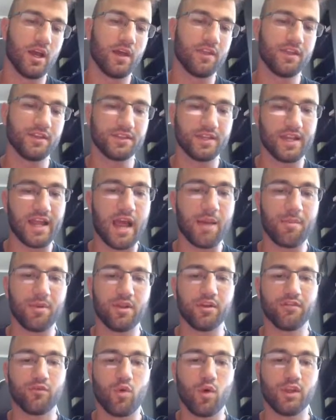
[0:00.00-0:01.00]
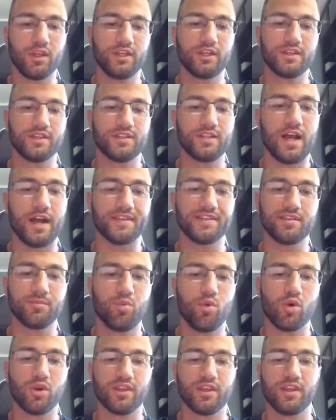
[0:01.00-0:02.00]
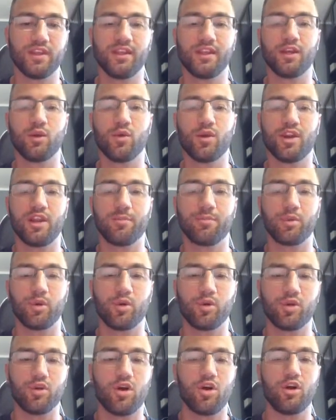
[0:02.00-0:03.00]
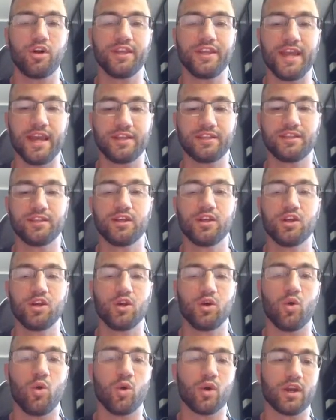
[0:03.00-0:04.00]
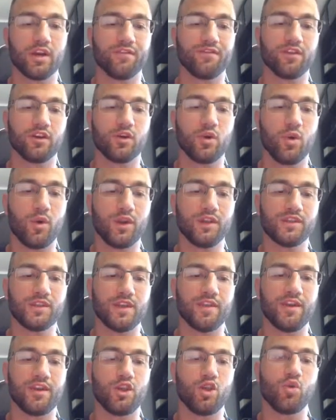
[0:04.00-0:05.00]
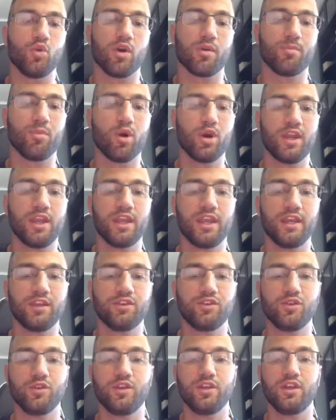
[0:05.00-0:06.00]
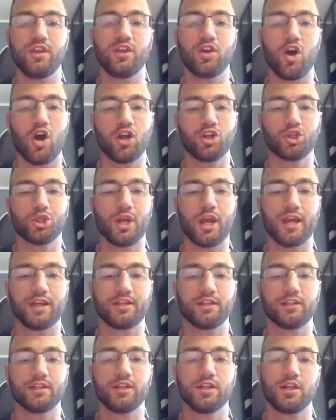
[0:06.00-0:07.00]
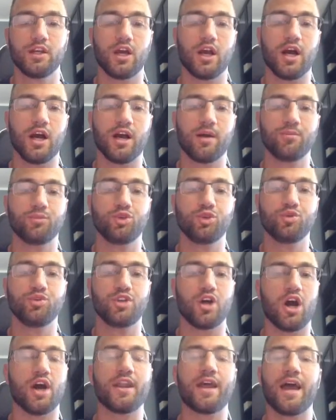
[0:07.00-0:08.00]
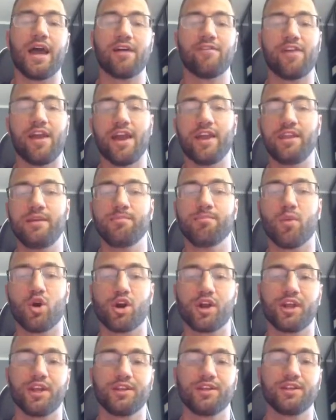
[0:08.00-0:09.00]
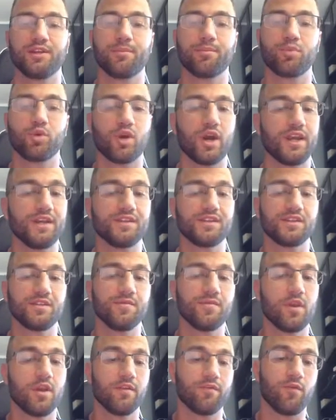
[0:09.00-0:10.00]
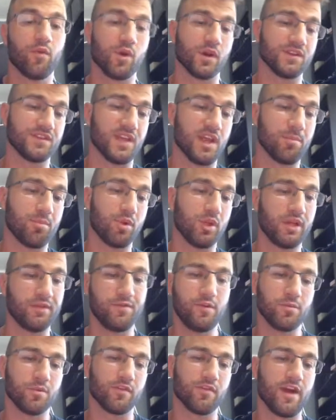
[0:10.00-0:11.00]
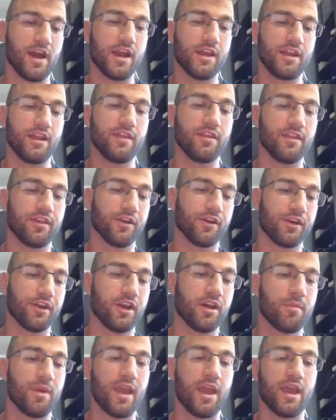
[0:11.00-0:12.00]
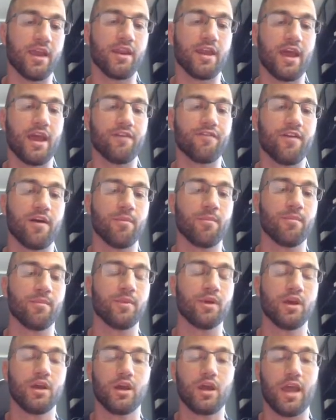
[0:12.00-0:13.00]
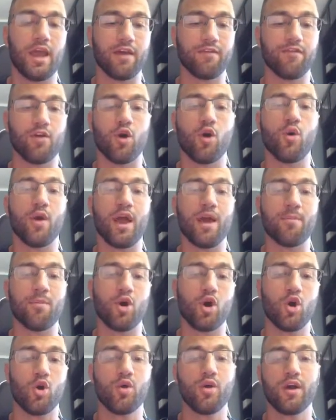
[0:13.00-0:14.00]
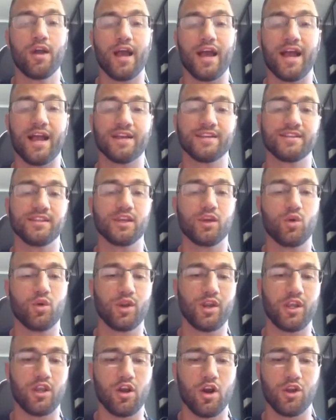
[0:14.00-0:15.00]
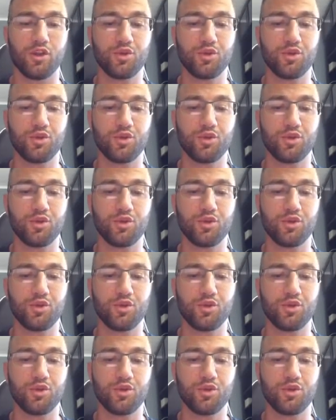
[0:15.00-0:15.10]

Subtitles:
This can happen if Koinly does not support the liquidity protocol yet, or if the coins that you are putting into the contract do not have any market price. For example, if you provide Ethereum and FOMO as liquidity on